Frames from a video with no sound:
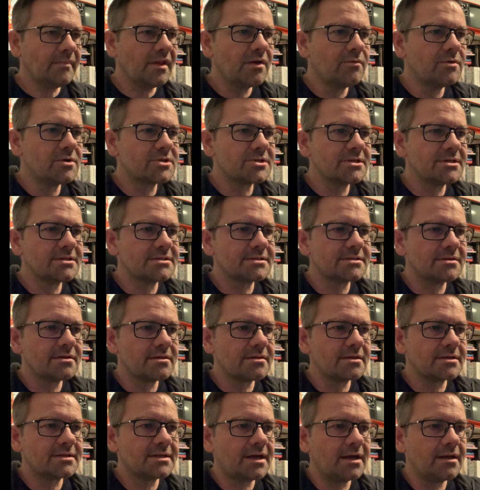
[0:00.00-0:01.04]
which is
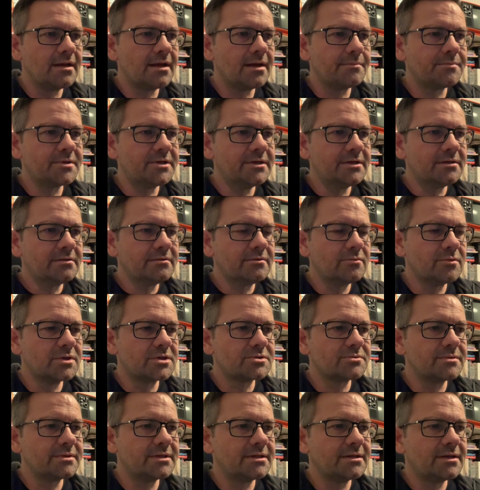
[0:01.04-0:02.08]
the tile up here, which
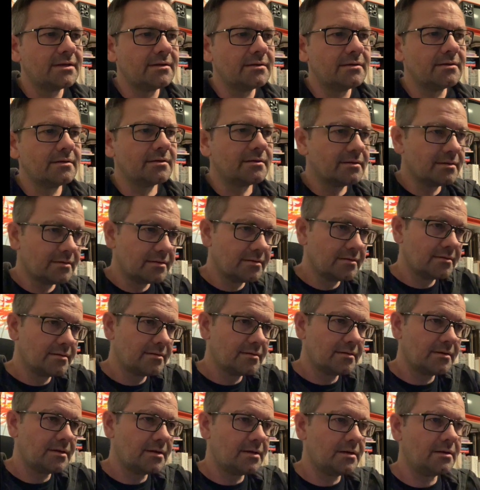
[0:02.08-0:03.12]
we
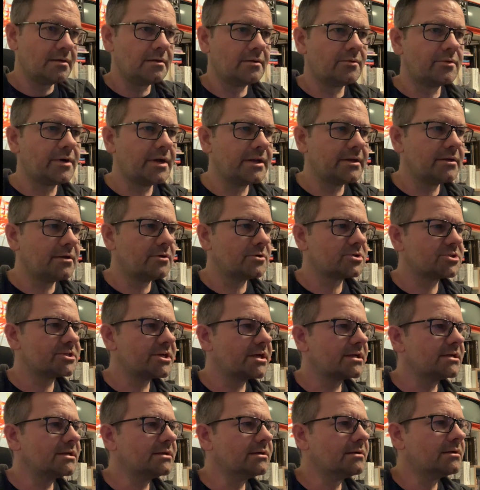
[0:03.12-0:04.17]
are right now
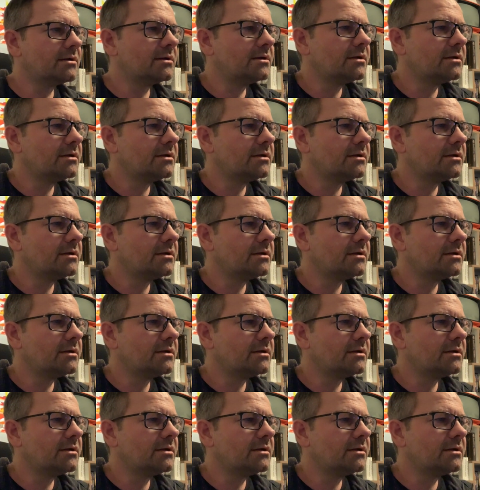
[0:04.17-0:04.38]
checking,